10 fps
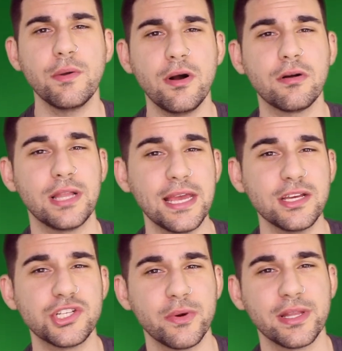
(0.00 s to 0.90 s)
Meanwhile, Clank
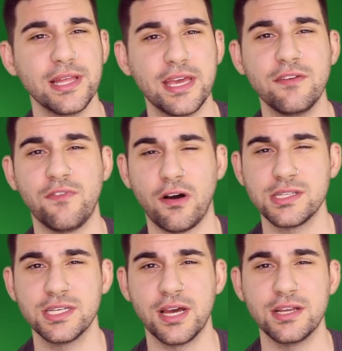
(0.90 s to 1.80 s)
is showing Leaky
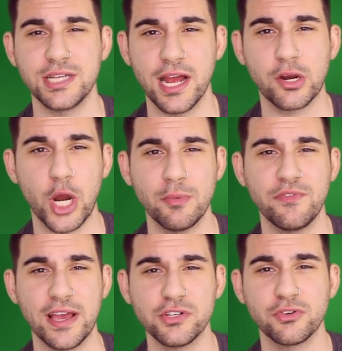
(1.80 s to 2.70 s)
Faucet a diagram
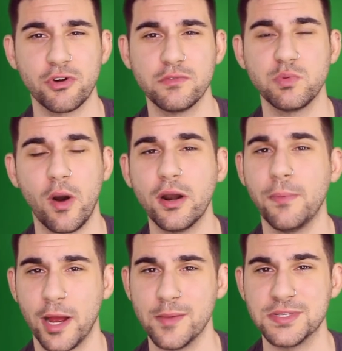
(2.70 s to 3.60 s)
of Angel Grove's water
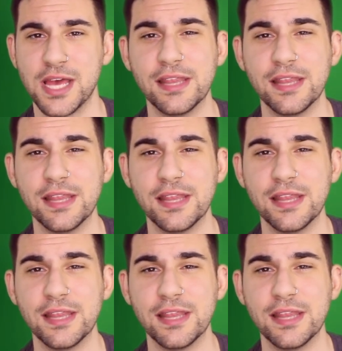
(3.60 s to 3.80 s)
pipes,